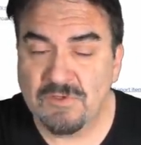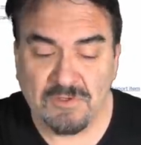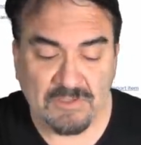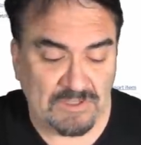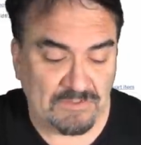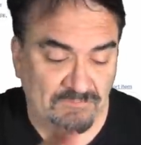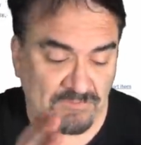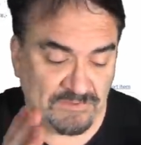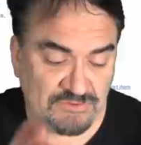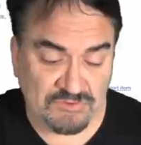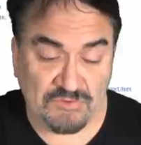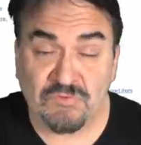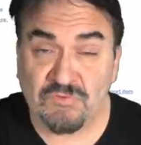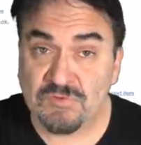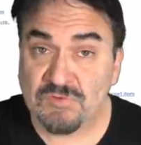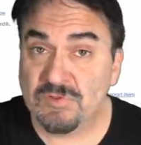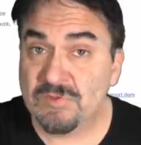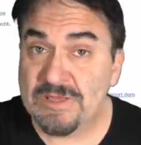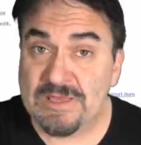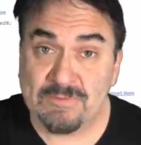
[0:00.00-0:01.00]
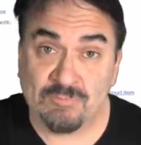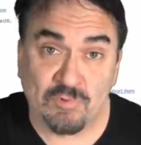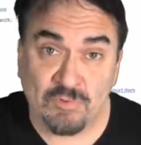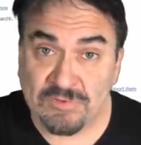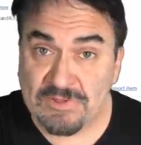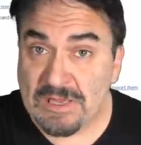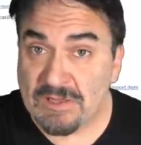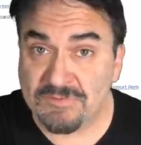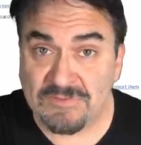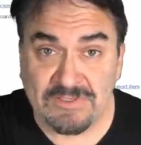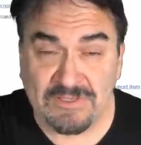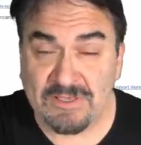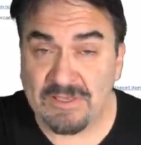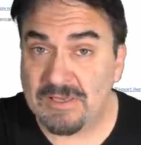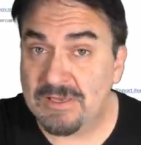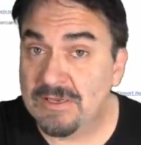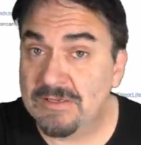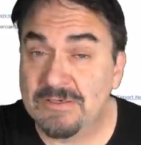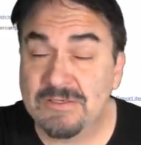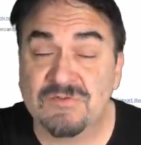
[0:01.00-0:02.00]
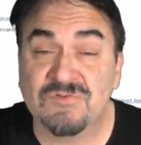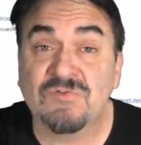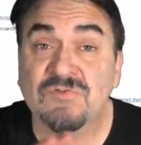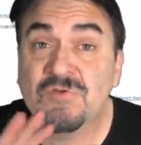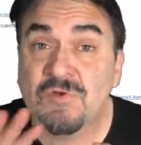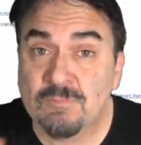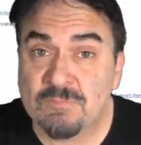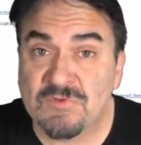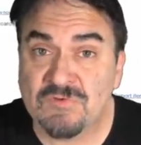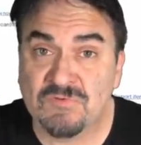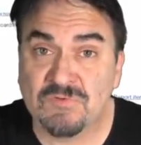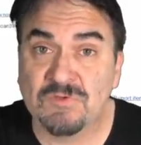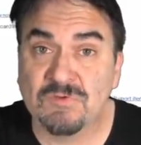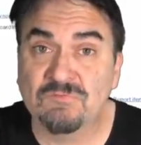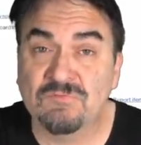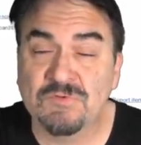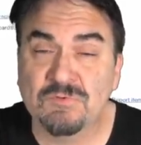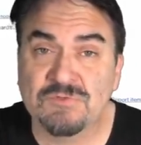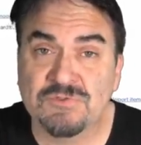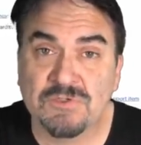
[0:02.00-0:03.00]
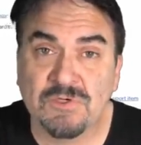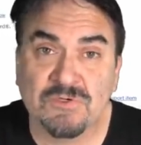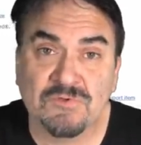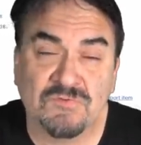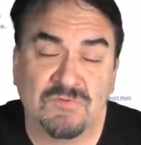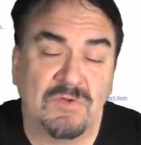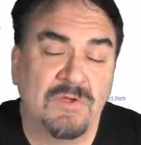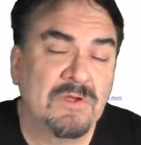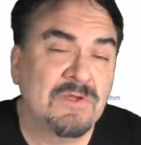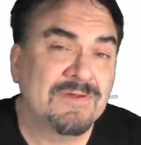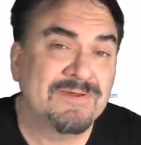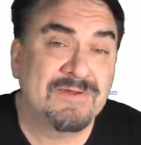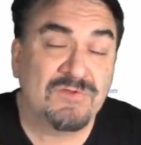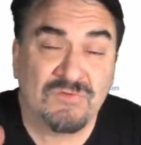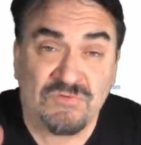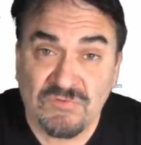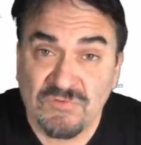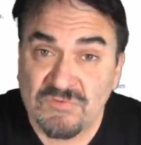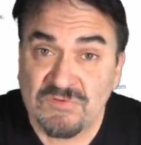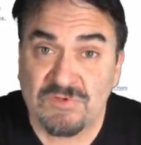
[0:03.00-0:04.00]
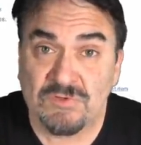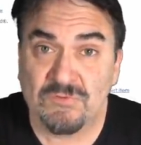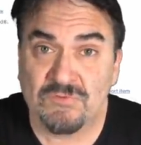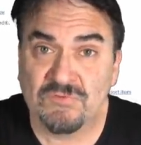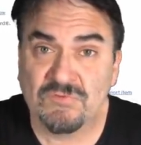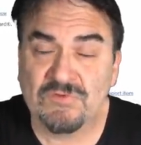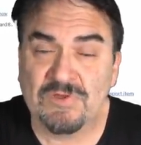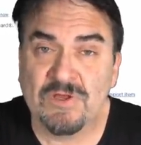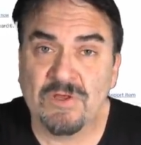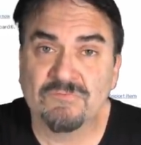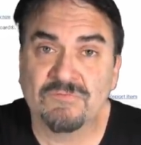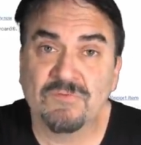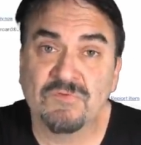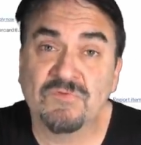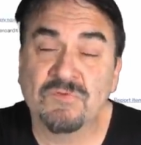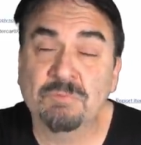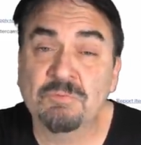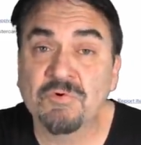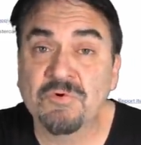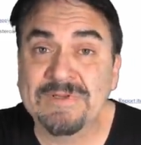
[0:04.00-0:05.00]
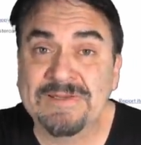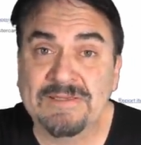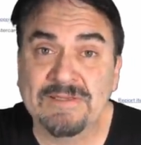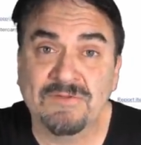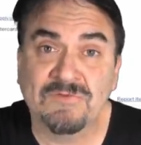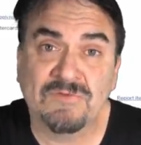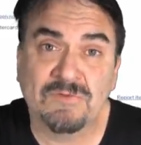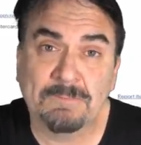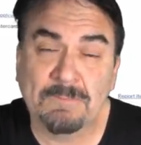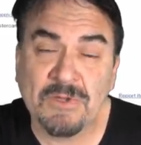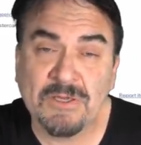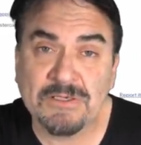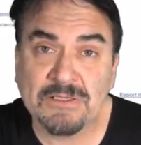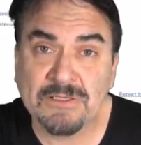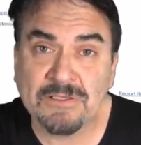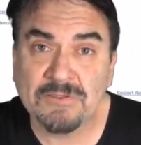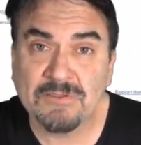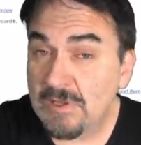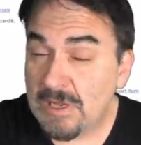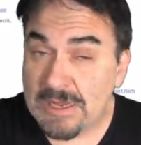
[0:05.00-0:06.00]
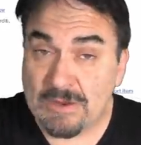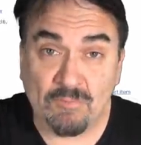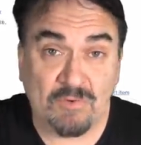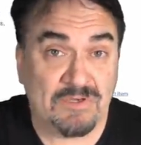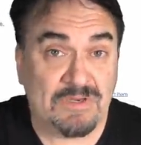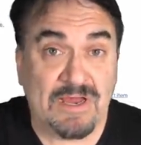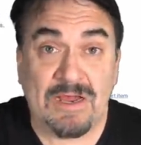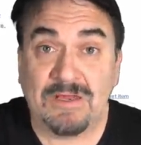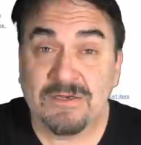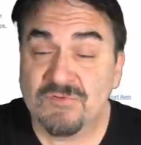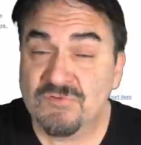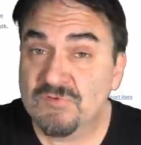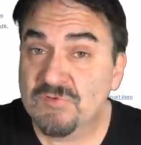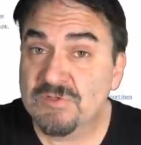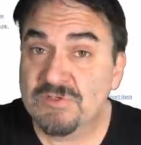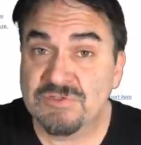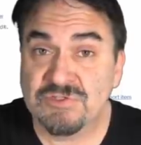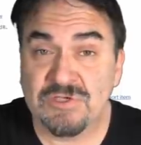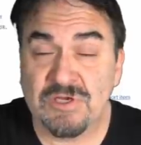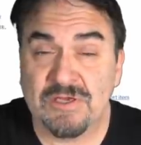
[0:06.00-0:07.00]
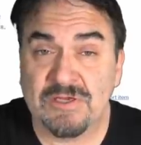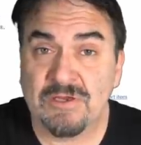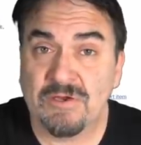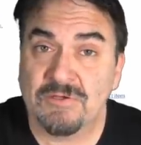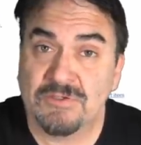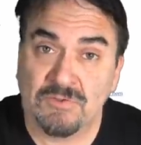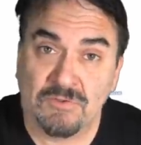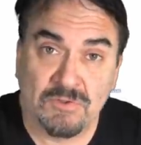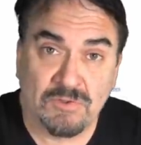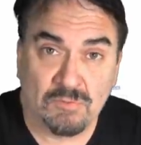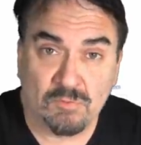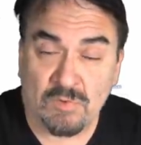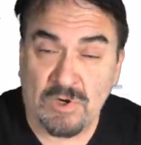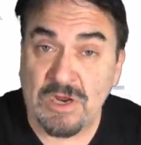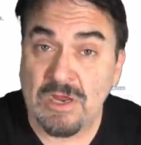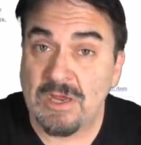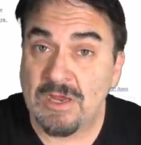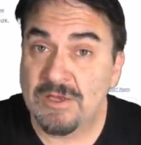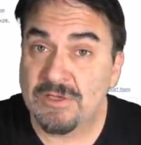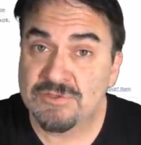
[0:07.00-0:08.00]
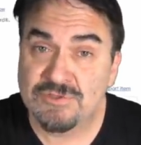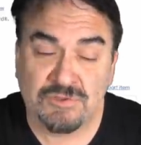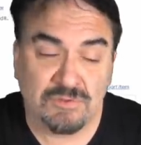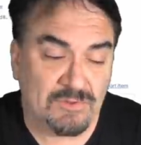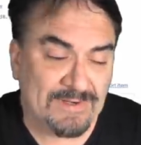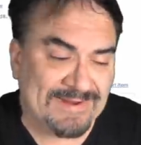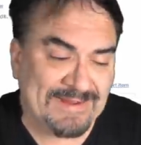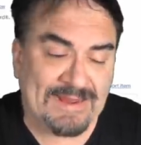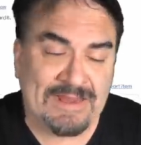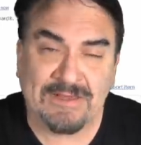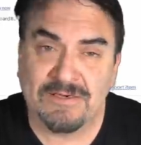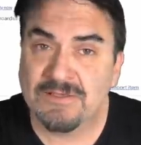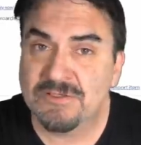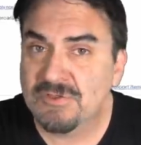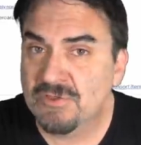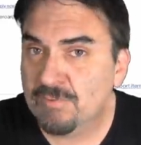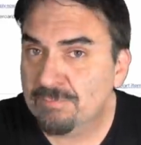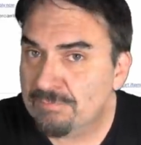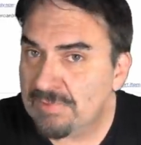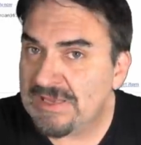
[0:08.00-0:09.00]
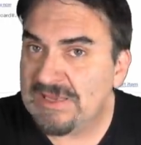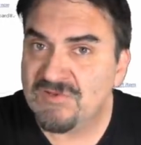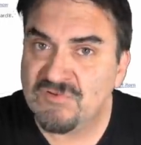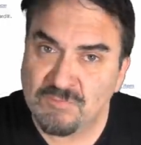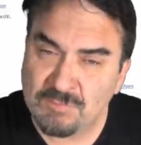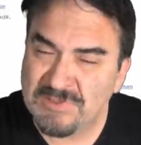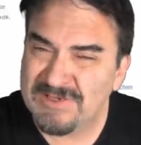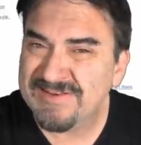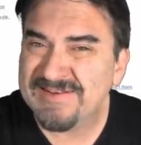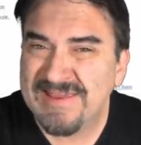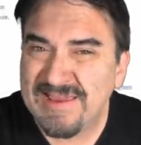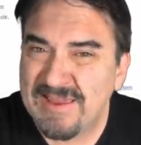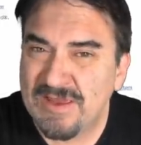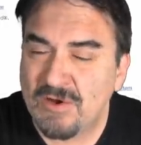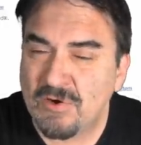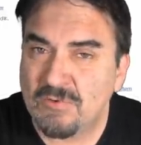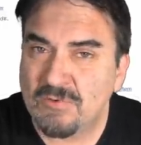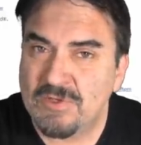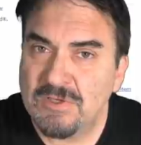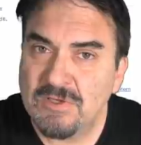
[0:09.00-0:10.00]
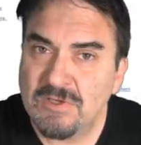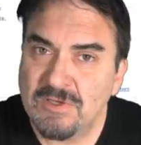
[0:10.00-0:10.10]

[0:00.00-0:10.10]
Even just the label without the can and still missing a few chunks can still sell for some pretty decent money. I would honestly check out your garage, your attic, your basement now.